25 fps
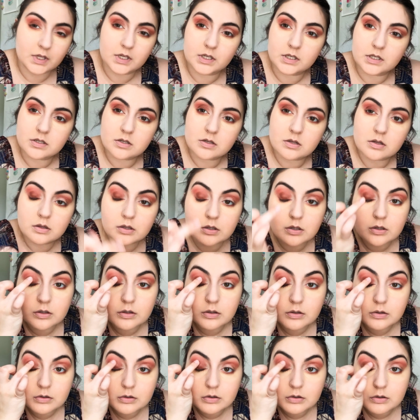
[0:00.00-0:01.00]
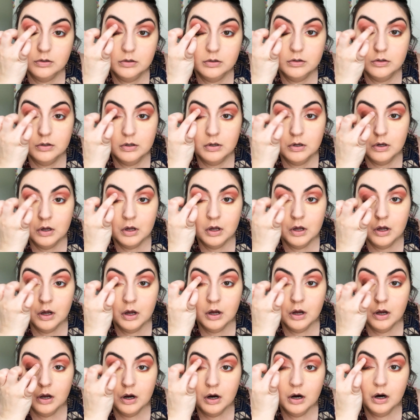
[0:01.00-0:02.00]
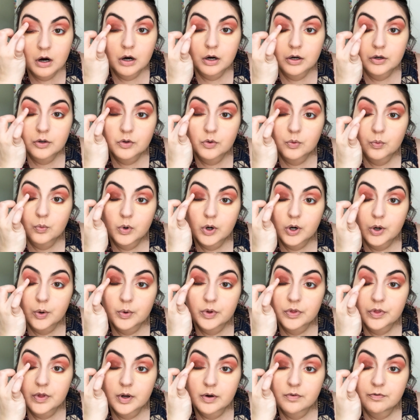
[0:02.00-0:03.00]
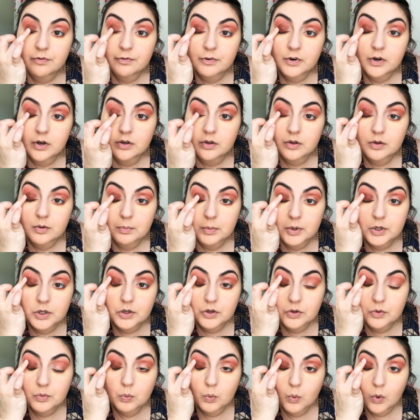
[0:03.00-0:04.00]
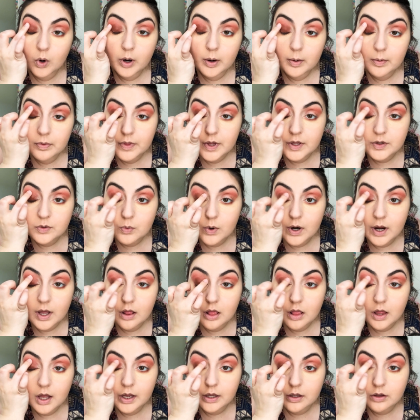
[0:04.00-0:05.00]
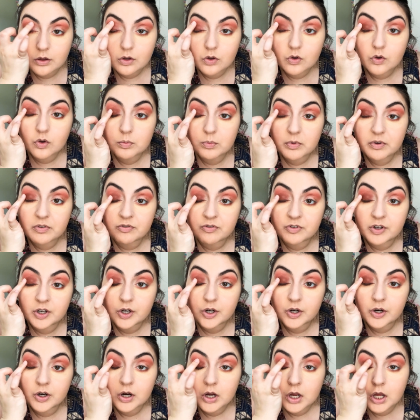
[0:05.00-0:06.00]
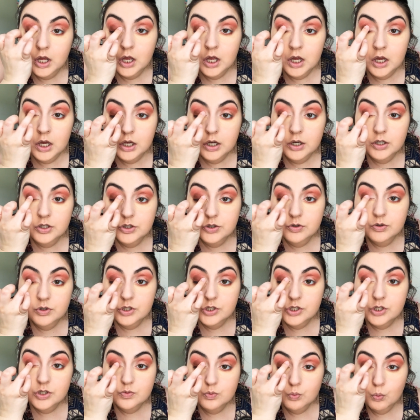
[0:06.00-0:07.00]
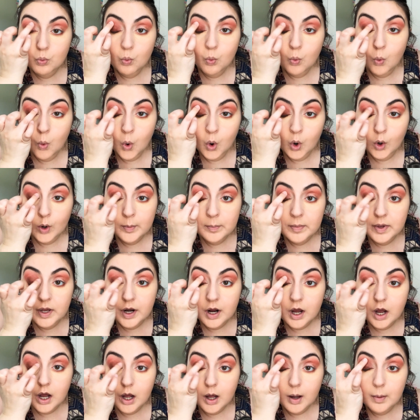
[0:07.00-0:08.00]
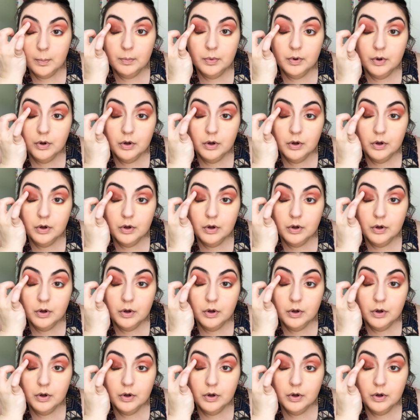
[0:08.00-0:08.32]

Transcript: it is a little hard to work with at first, but just warm. That's why I like to use my finger, because you can just warm it up.